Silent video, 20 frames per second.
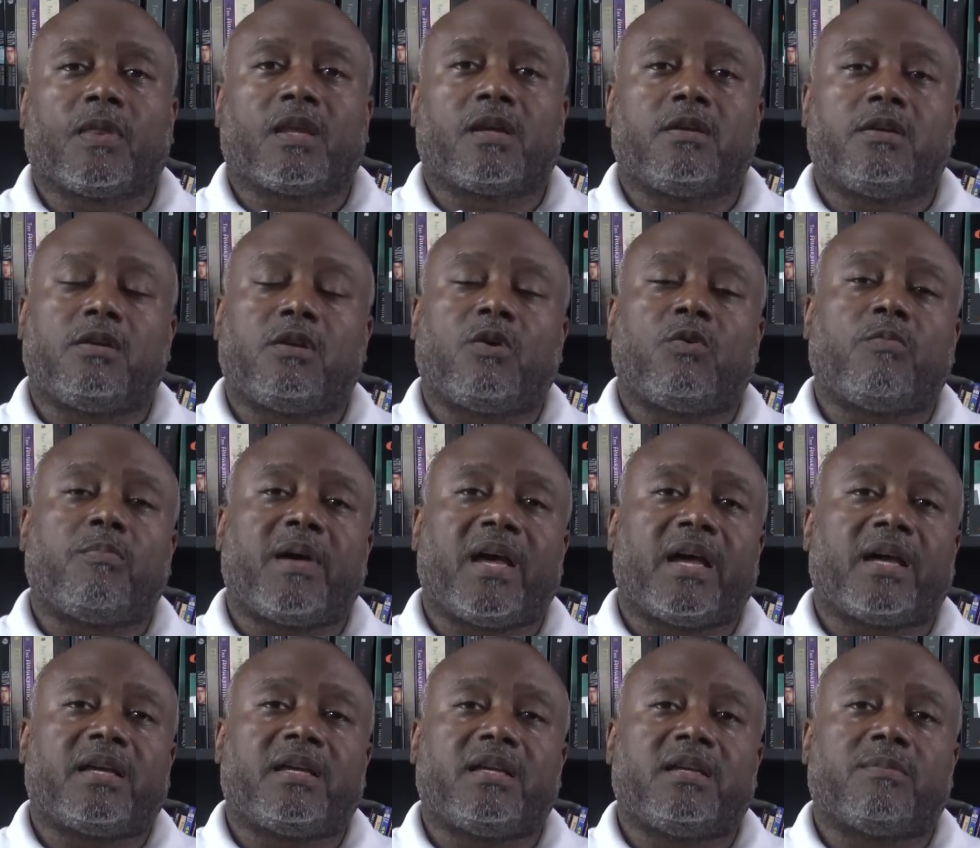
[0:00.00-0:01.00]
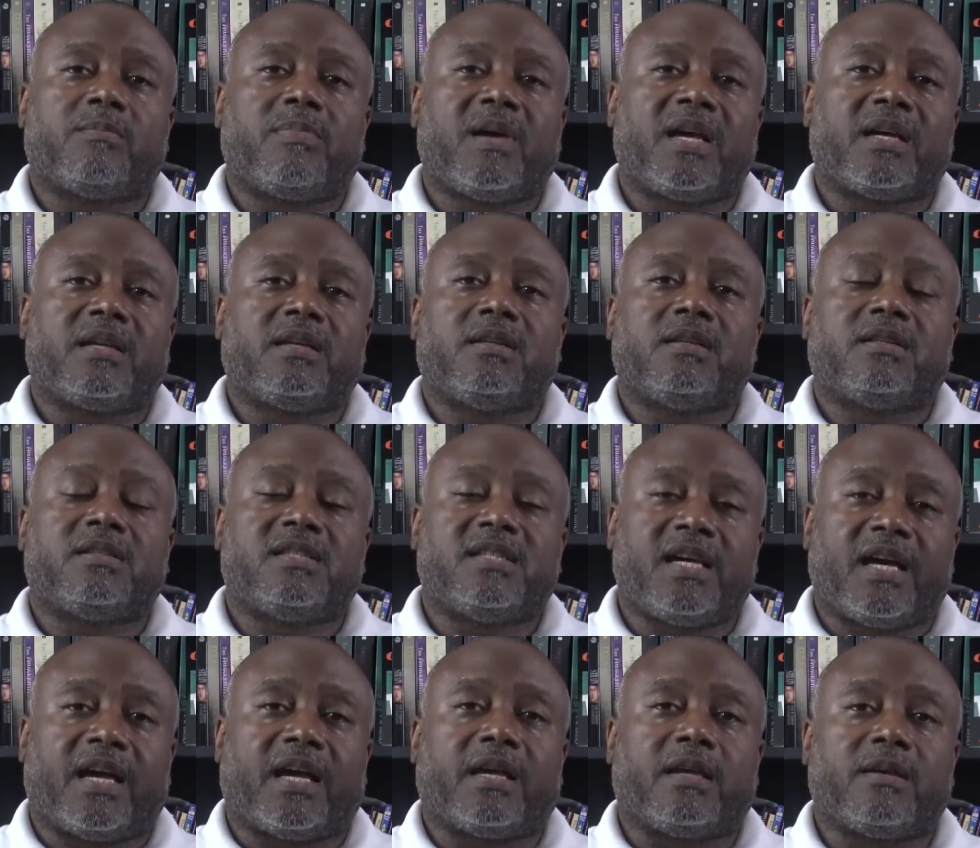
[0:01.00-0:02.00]
You know, back in back in the
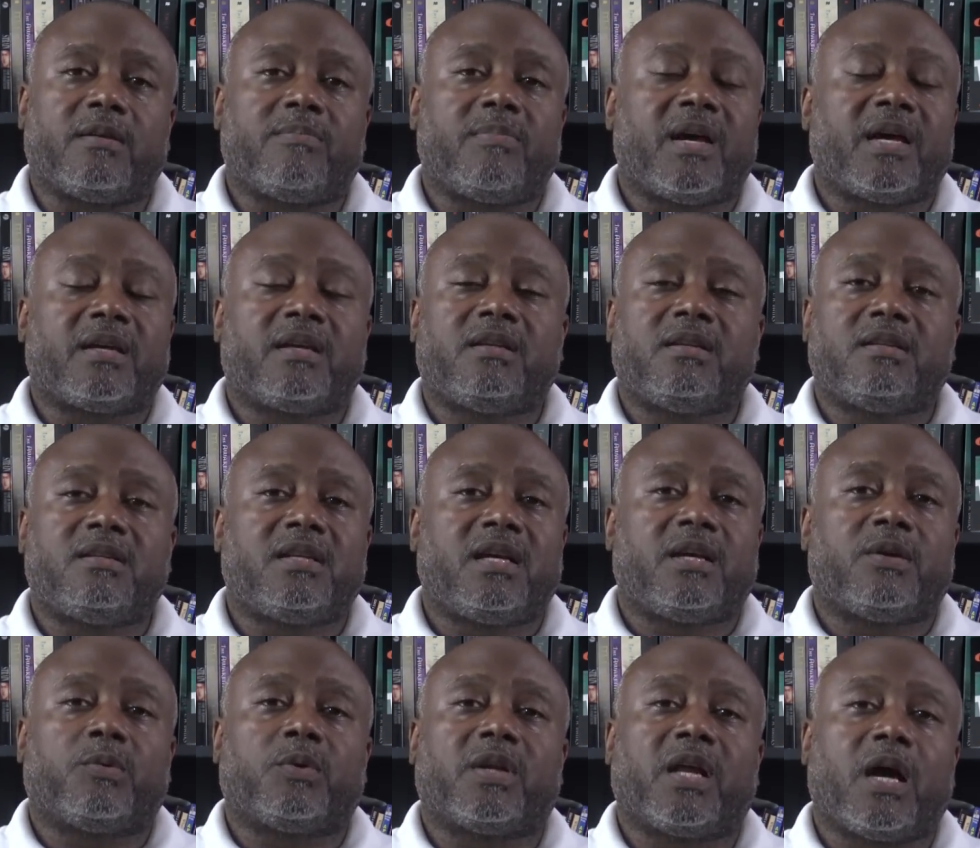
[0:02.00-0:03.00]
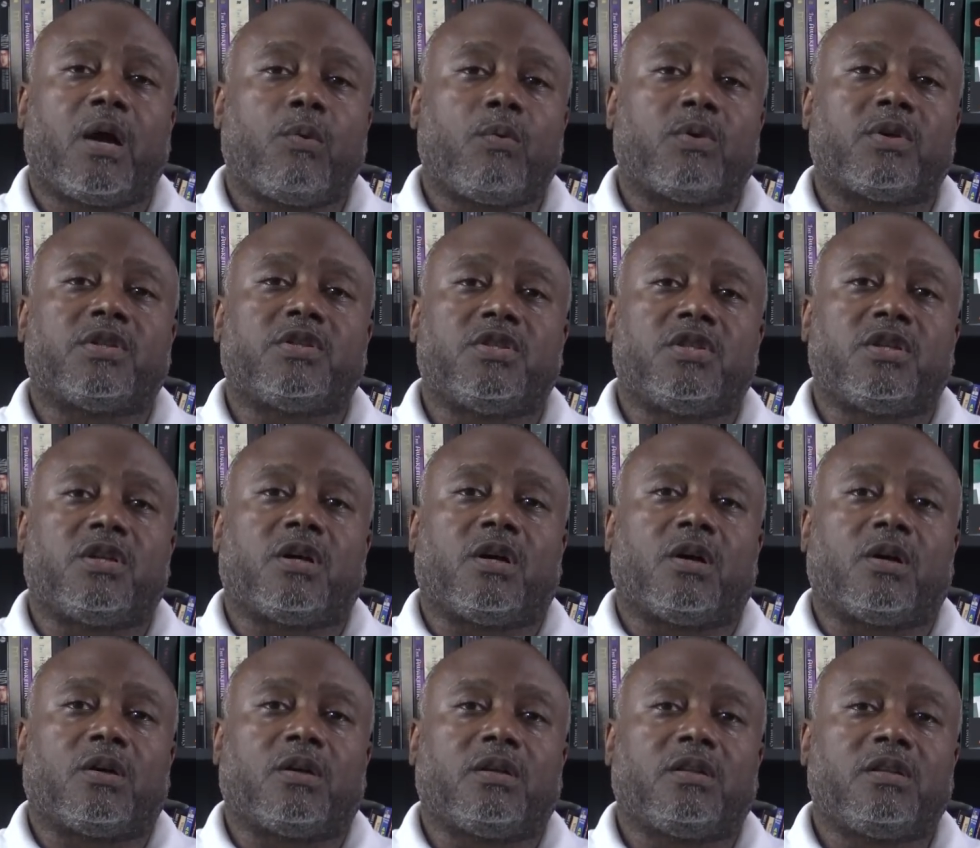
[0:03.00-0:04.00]
day, back in the day when I was
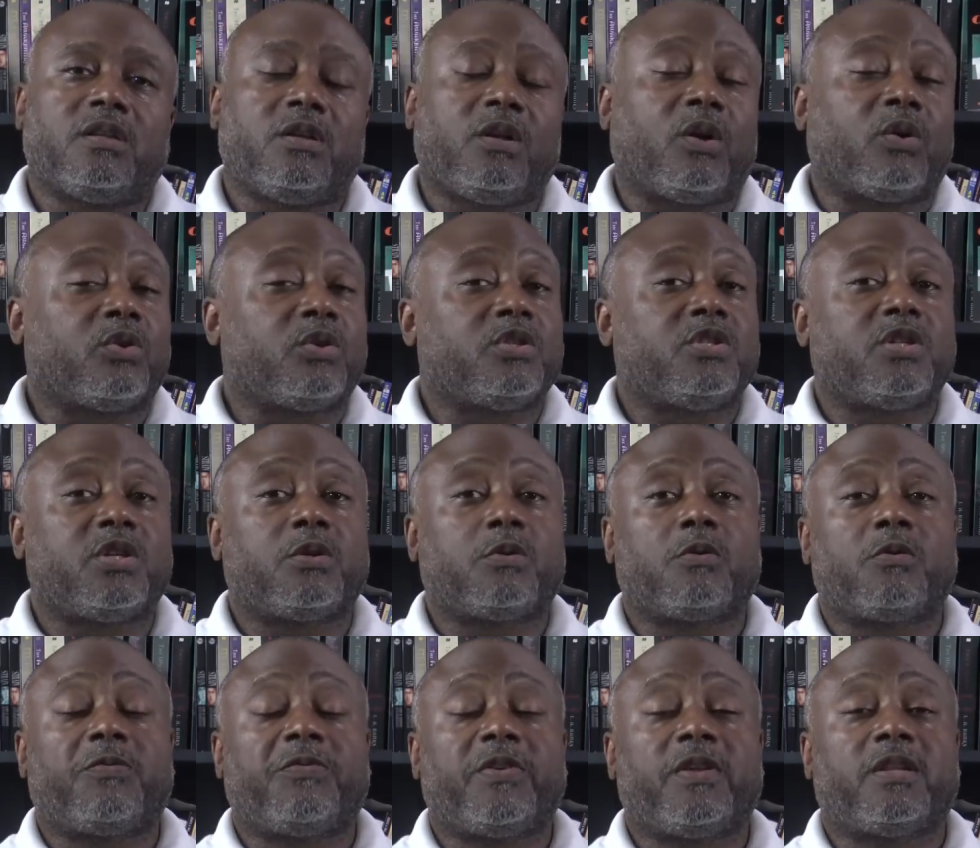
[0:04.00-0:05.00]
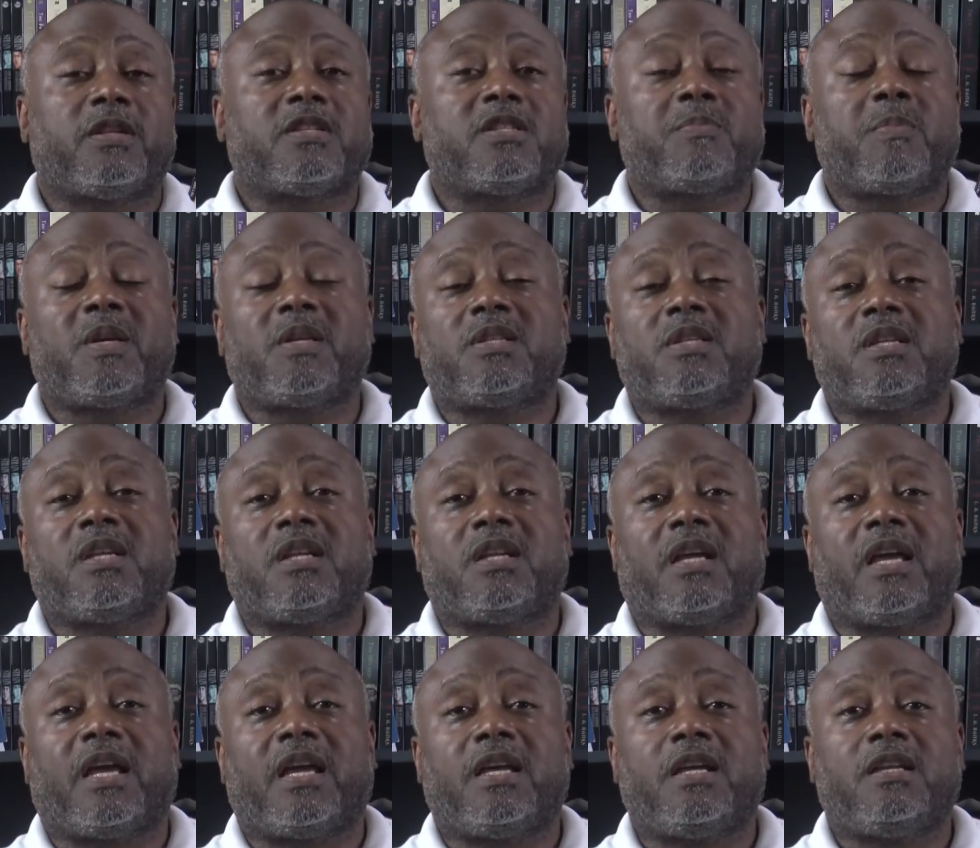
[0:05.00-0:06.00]
young, you know, the general feeling, especially in
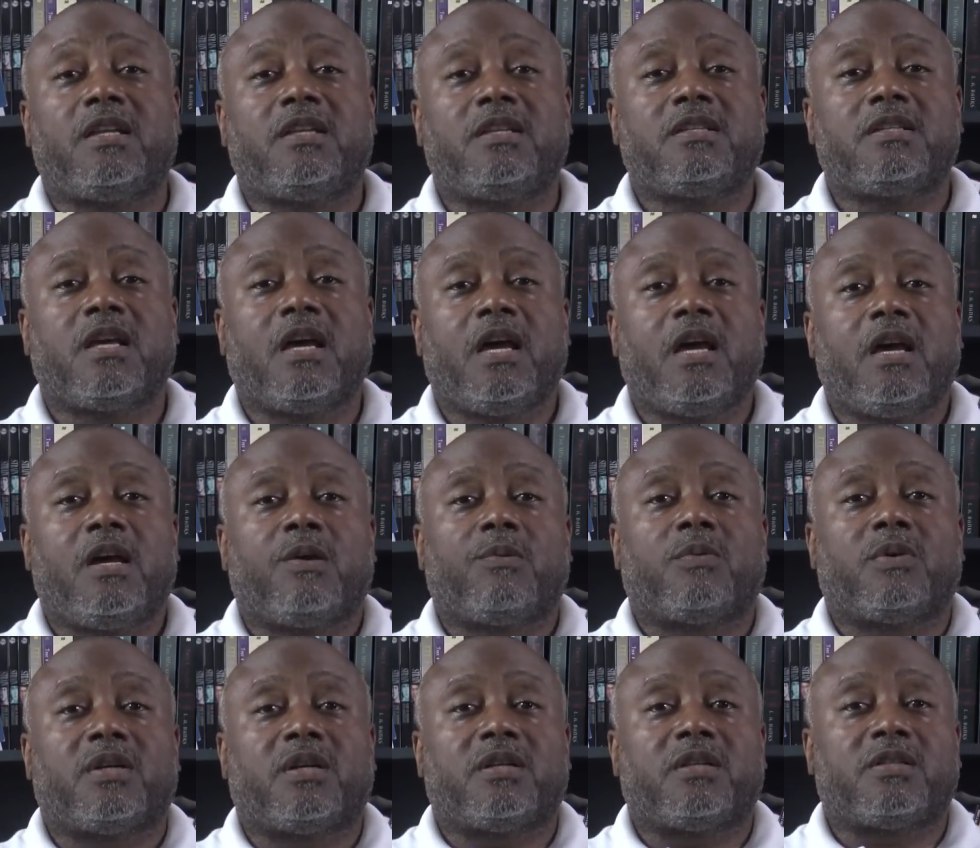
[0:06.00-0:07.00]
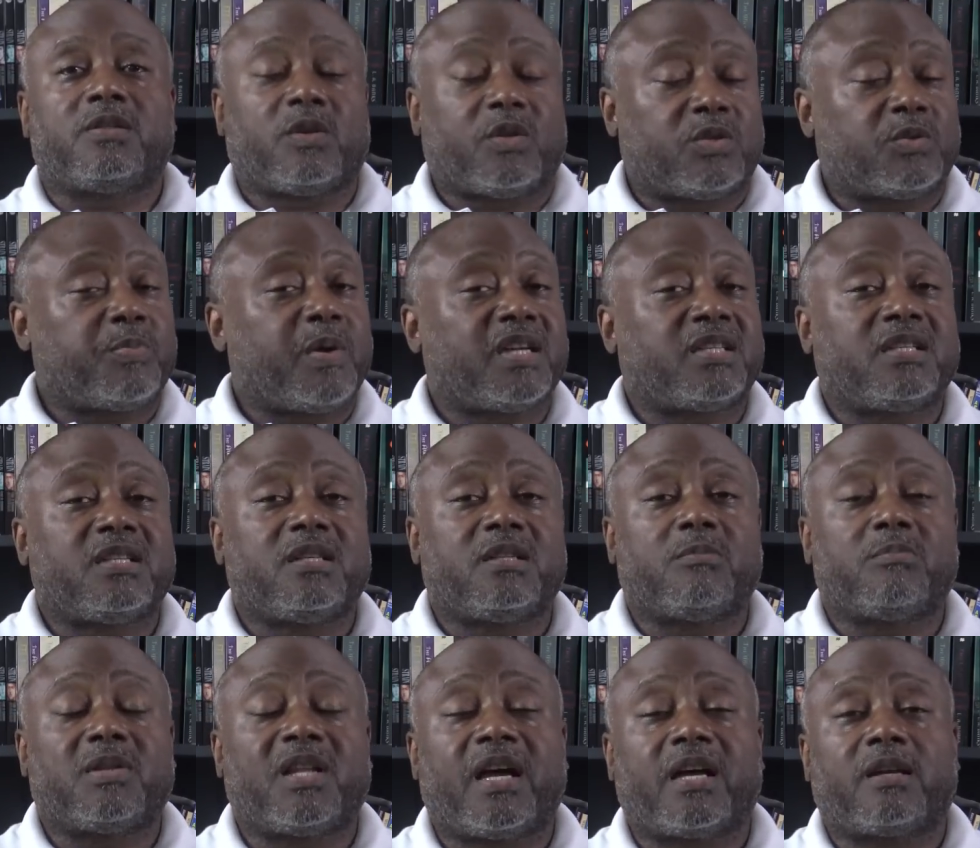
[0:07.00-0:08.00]
the 80s, was especially in
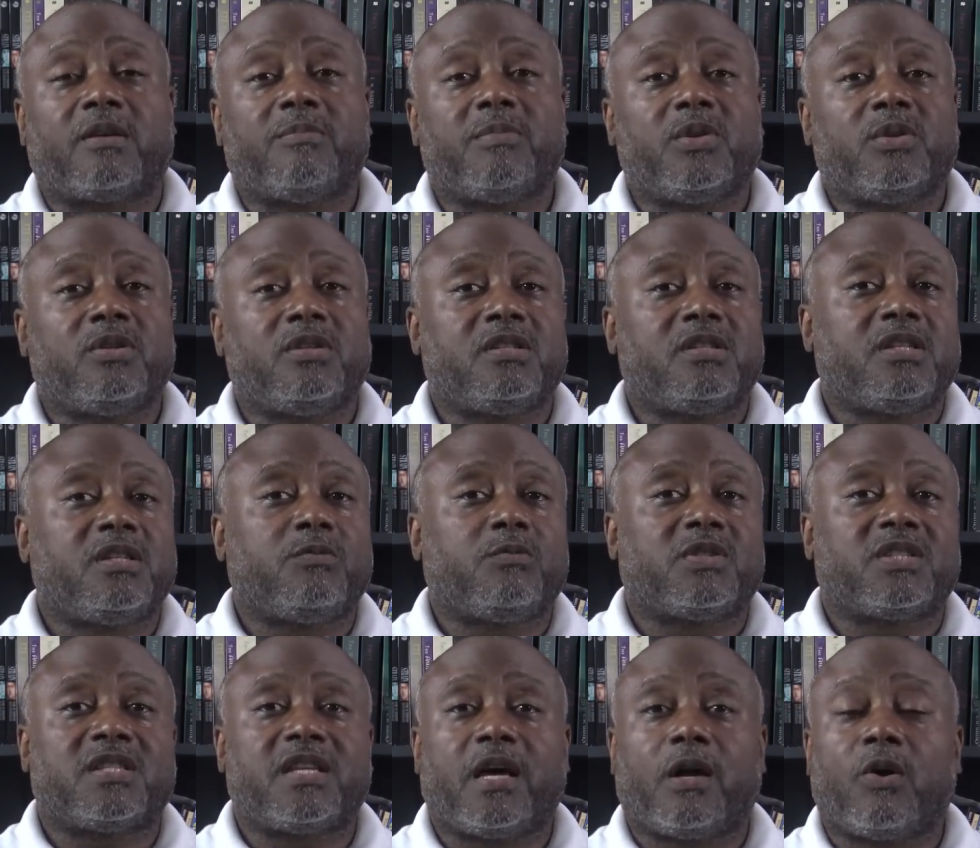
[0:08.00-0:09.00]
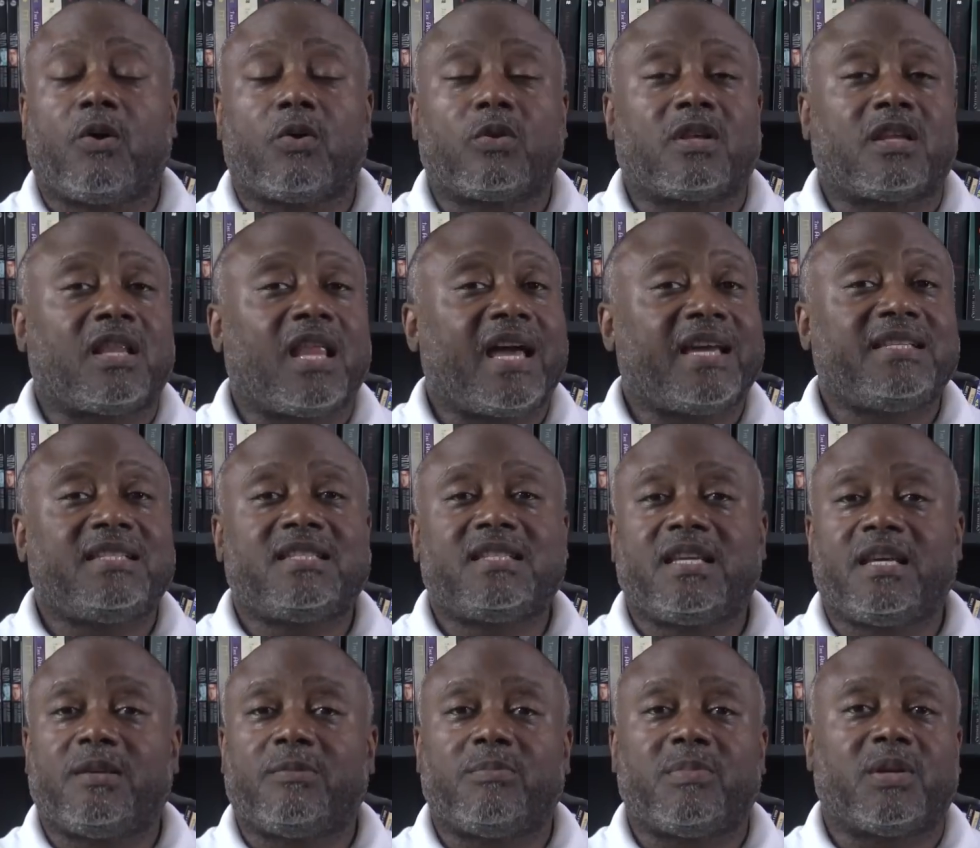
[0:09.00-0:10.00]
the black community, was that all the
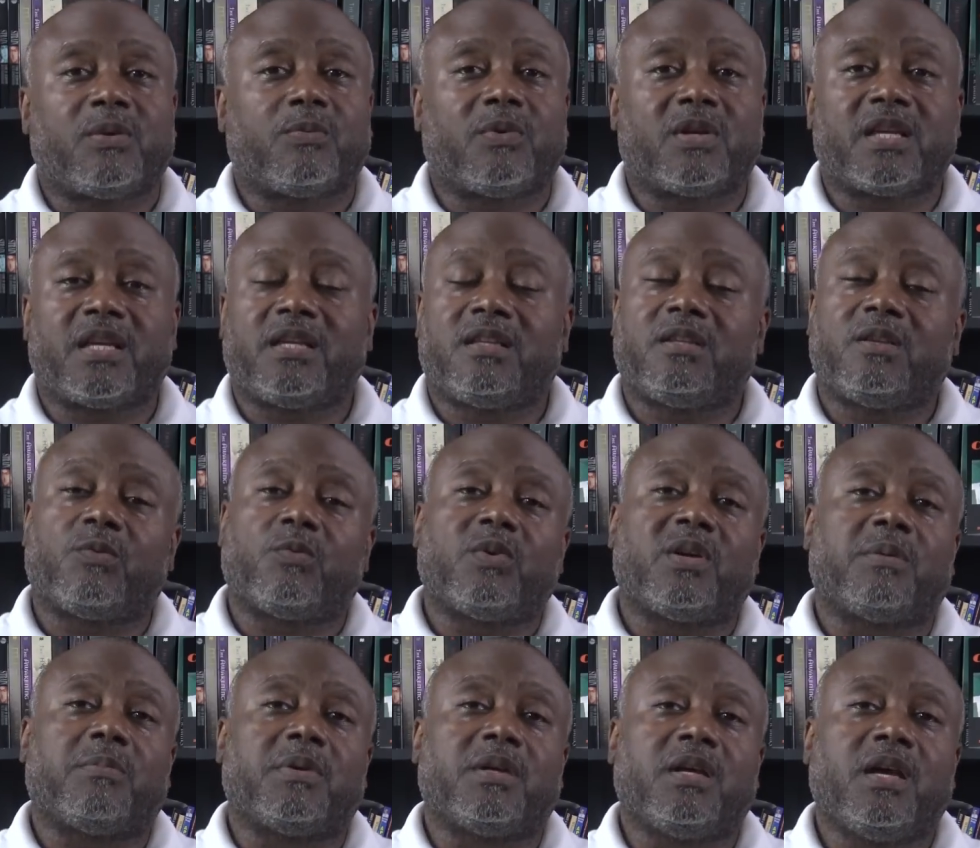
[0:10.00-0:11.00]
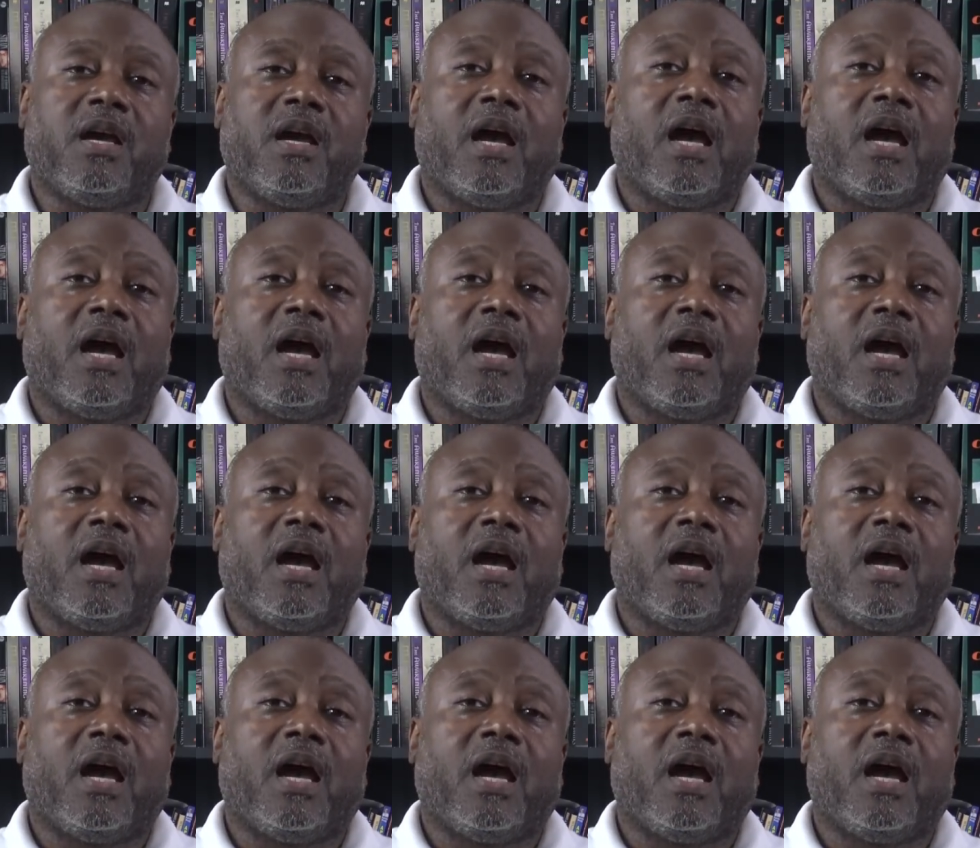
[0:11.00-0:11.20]
light-skinned men were getting the women.